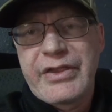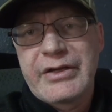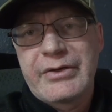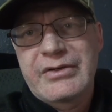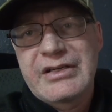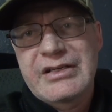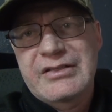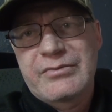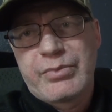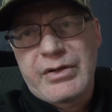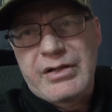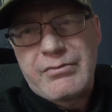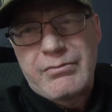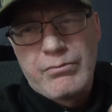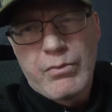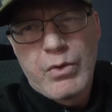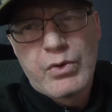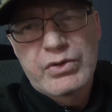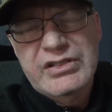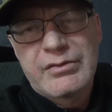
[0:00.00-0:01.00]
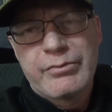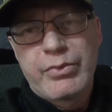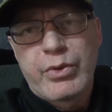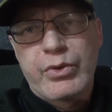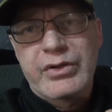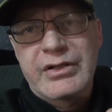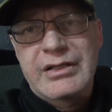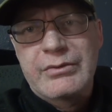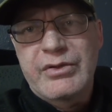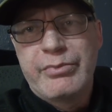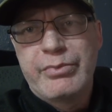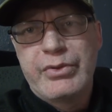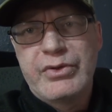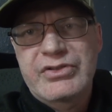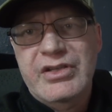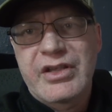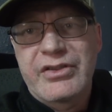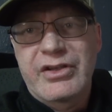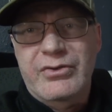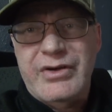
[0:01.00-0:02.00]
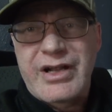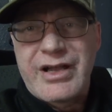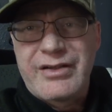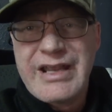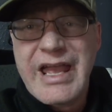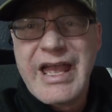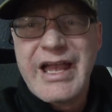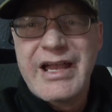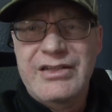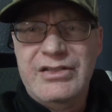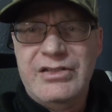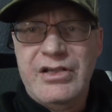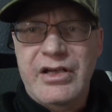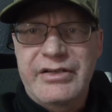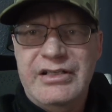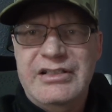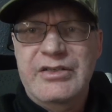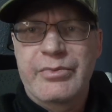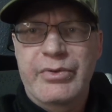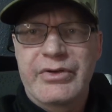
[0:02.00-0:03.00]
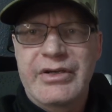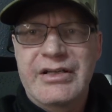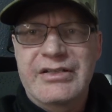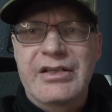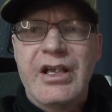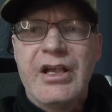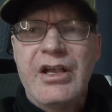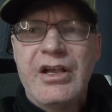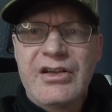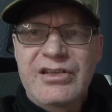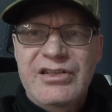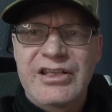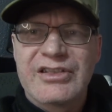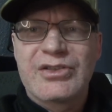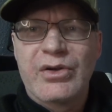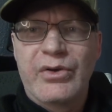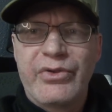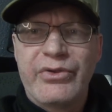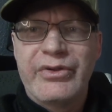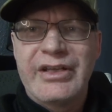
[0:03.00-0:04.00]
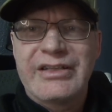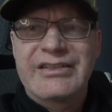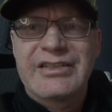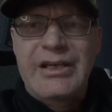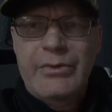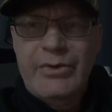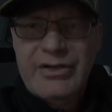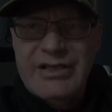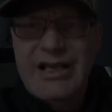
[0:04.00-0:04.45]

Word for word: theories, but most importantly with boots on the ground, hands-on experience. Let's go through that today. We're